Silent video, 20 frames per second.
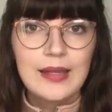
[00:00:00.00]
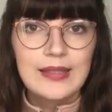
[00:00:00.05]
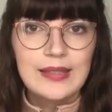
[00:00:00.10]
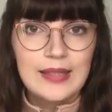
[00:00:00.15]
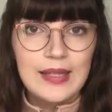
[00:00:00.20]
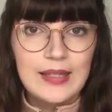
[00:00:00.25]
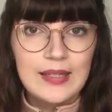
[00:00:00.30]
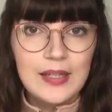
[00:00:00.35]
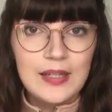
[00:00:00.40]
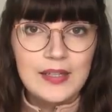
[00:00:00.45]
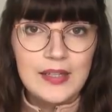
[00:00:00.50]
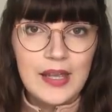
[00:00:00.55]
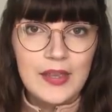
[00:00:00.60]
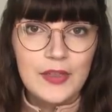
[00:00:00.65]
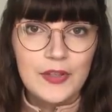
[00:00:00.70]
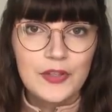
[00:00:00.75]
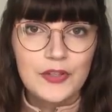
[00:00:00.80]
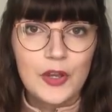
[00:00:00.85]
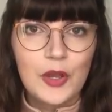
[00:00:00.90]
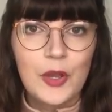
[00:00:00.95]
I did
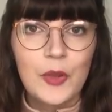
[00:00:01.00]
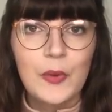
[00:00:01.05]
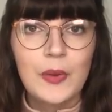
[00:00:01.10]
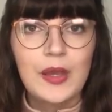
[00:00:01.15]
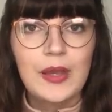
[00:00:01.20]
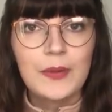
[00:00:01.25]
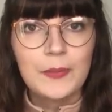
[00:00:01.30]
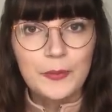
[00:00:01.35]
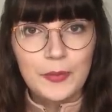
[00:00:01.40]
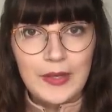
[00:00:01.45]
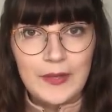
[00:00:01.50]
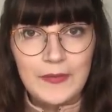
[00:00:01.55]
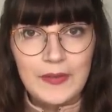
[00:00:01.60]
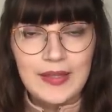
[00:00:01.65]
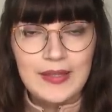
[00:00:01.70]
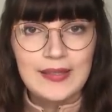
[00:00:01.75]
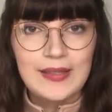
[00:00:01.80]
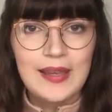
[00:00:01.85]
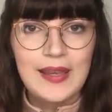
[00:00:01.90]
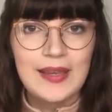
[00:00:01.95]
attend the show in
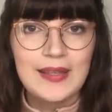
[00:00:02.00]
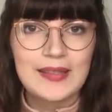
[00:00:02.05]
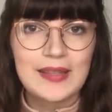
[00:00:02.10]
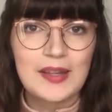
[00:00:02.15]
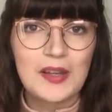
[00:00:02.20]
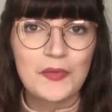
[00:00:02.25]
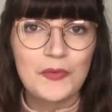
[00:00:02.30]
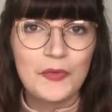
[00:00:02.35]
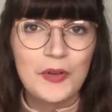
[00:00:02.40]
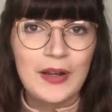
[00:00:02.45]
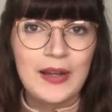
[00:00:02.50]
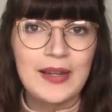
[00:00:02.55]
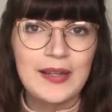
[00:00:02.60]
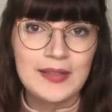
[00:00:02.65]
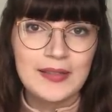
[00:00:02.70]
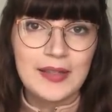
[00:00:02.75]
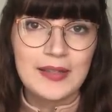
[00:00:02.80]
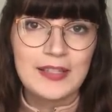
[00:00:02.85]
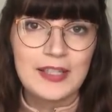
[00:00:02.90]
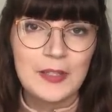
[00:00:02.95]
previous years and I'm really
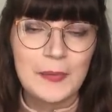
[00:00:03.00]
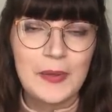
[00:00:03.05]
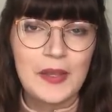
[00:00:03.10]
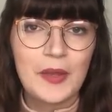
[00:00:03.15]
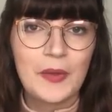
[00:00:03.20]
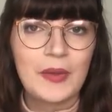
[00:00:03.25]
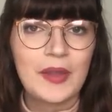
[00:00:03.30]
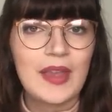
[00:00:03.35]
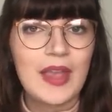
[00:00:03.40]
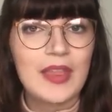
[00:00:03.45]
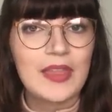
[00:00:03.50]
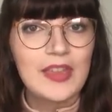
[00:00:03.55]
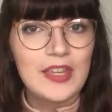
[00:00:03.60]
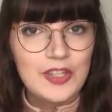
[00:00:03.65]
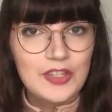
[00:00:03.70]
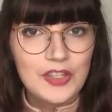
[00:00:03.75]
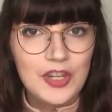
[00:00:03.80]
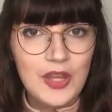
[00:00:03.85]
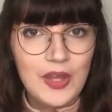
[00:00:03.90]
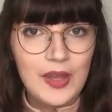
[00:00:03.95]
excited to be going again
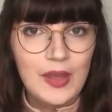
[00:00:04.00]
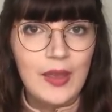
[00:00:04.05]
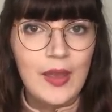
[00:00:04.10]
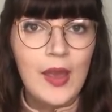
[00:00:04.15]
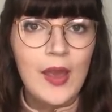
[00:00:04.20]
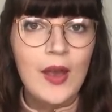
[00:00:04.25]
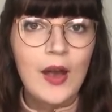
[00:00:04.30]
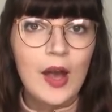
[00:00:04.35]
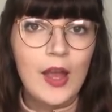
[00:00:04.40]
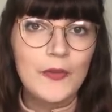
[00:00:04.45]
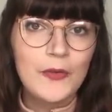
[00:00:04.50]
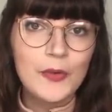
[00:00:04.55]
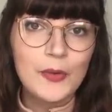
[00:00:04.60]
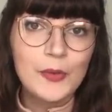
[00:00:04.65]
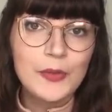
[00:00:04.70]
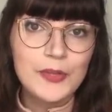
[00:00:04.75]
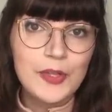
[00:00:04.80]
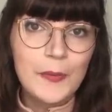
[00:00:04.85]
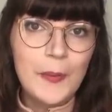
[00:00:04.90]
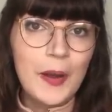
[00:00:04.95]
this year. I've
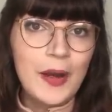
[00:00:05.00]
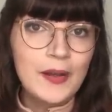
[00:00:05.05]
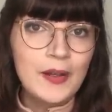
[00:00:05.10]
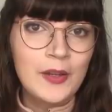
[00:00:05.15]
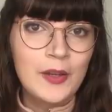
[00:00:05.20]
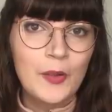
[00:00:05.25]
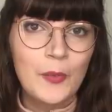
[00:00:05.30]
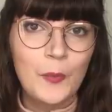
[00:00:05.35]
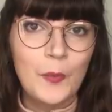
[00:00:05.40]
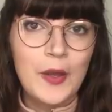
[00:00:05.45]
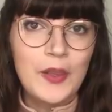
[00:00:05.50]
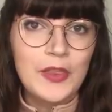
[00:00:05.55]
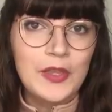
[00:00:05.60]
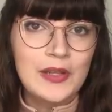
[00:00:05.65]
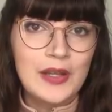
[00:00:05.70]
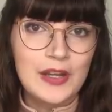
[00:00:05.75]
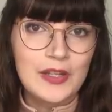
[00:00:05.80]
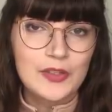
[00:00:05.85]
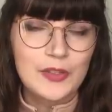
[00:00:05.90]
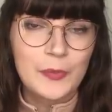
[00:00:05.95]
also partnered up with
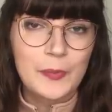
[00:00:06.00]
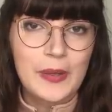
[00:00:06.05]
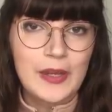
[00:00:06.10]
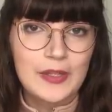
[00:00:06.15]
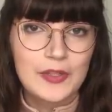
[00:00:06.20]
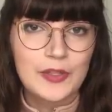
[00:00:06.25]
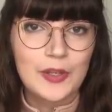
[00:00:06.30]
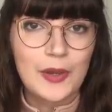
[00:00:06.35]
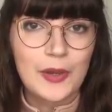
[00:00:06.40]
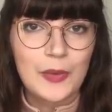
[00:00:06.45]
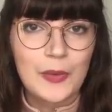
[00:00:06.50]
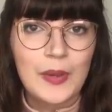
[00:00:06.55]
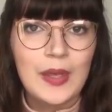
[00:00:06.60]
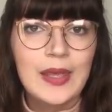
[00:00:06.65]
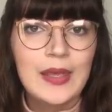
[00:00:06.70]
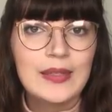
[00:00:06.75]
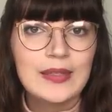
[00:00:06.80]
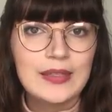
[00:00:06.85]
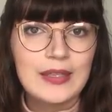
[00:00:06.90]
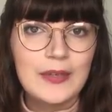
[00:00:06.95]
the National Pet Show
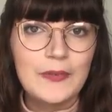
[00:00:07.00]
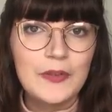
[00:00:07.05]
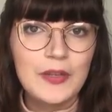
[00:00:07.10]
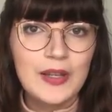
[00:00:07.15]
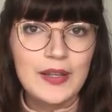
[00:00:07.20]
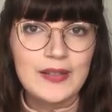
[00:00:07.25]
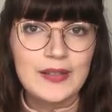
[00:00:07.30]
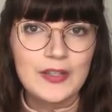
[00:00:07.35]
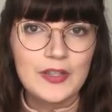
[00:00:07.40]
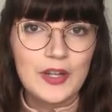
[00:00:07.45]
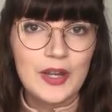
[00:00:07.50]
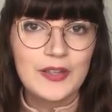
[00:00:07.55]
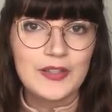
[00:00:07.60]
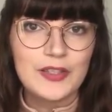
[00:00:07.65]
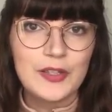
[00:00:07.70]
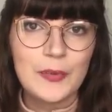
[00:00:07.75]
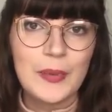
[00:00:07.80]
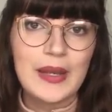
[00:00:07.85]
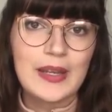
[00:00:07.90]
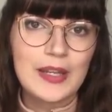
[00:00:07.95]
to give you guys a
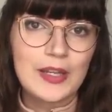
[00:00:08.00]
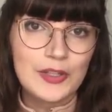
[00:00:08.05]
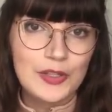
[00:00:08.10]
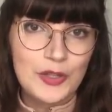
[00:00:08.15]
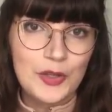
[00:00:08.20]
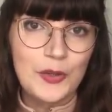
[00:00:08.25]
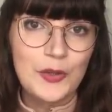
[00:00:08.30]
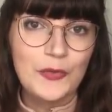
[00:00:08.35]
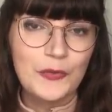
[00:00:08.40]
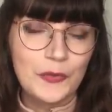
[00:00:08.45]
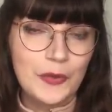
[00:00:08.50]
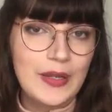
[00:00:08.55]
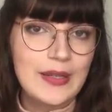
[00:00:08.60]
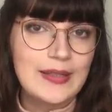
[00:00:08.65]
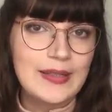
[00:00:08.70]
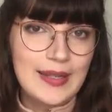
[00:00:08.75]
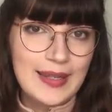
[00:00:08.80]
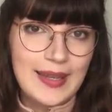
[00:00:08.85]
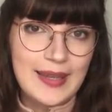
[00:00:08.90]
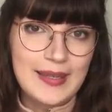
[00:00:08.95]
chance to win 2
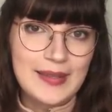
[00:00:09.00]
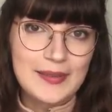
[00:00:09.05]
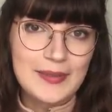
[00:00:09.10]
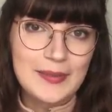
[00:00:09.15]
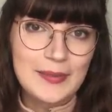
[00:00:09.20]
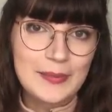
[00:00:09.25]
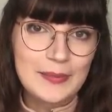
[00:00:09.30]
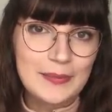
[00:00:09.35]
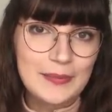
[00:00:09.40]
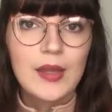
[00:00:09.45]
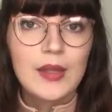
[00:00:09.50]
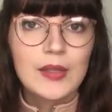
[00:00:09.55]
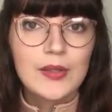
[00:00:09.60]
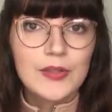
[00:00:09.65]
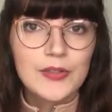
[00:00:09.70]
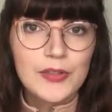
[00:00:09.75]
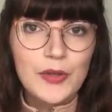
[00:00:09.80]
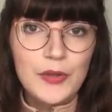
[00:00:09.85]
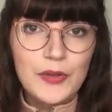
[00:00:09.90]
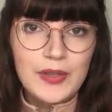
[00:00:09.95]
free tickets.
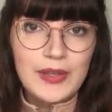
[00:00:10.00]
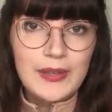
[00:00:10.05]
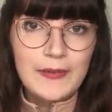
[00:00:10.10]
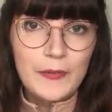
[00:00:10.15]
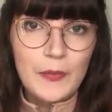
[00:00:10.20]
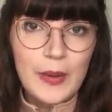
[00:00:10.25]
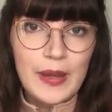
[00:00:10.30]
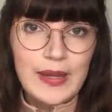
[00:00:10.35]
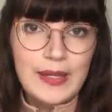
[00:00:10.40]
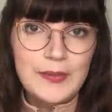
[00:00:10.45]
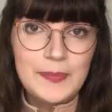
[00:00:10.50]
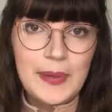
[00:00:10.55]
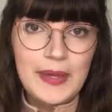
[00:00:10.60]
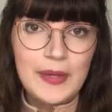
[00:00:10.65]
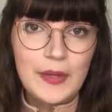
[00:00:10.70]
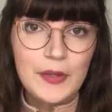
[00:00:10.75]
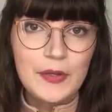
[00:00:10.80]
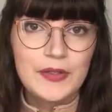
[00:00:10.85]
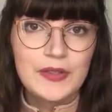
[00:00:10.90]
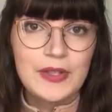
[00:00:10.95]
So the giveaway is
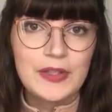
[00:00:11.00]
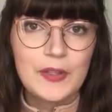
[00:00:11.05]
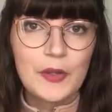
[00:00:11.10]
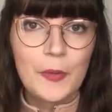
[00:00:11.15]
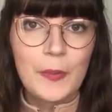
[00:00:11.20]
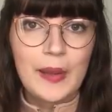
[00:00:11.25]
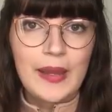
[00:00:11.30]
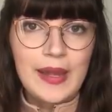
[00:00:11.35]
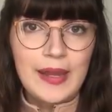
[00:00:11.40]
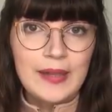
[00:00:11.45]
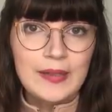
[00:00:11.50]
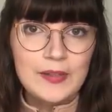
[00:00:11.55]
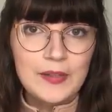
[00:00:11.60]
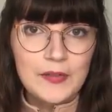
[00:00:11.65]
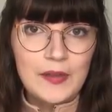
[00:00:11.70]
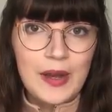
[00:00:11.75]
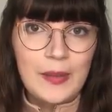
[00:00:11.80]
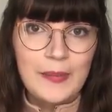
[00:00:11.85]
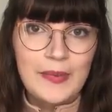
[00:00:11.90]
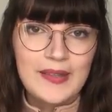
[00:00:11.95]
being hosted on my
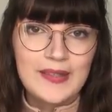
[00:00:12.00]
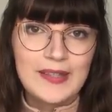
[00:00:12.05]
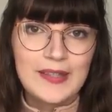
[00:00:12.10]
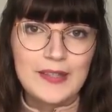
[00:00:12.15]
Instagram.